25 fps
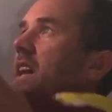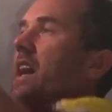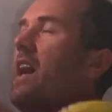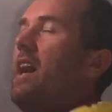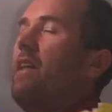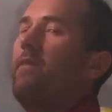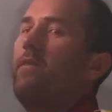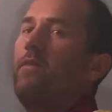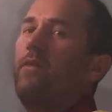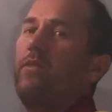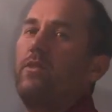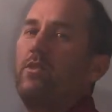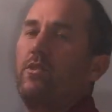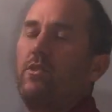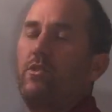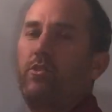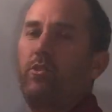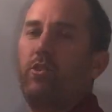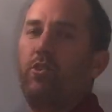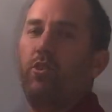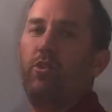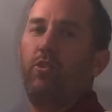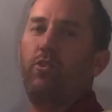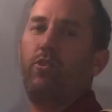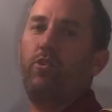And
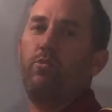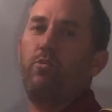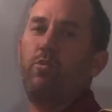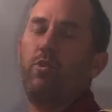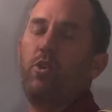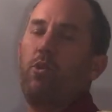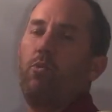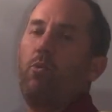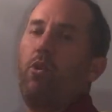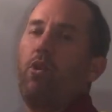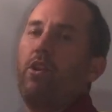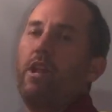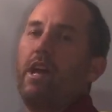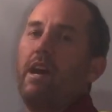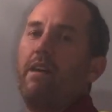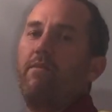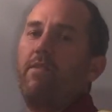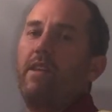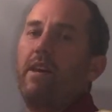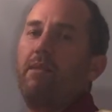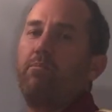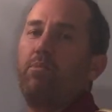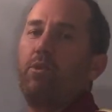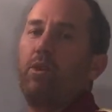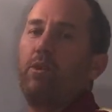you won't have
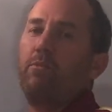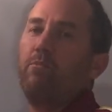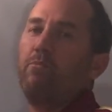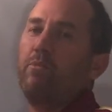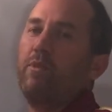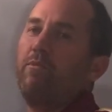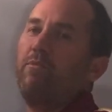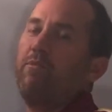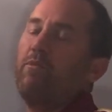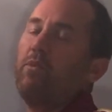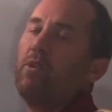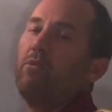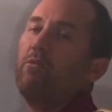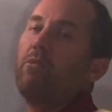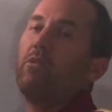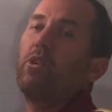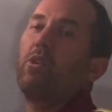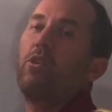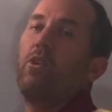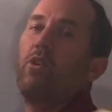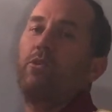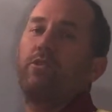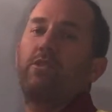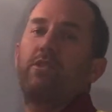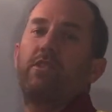that problem with
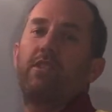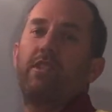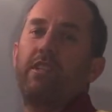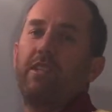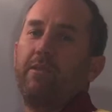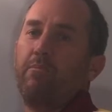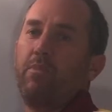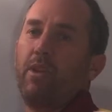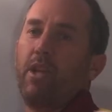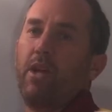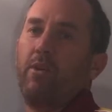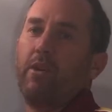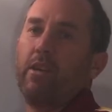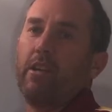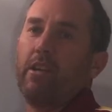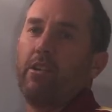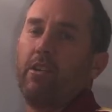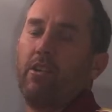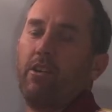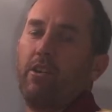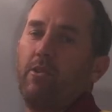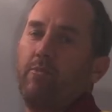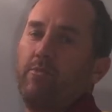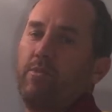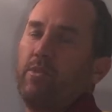constantly blowing
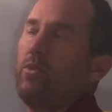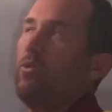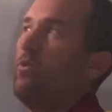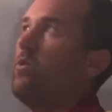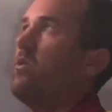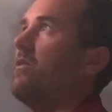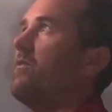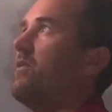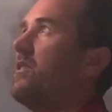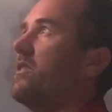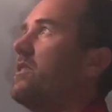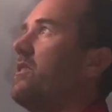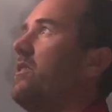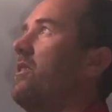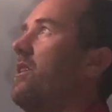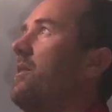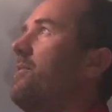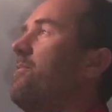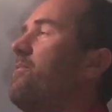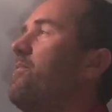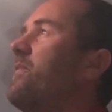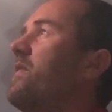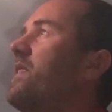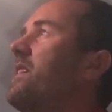globes all the time.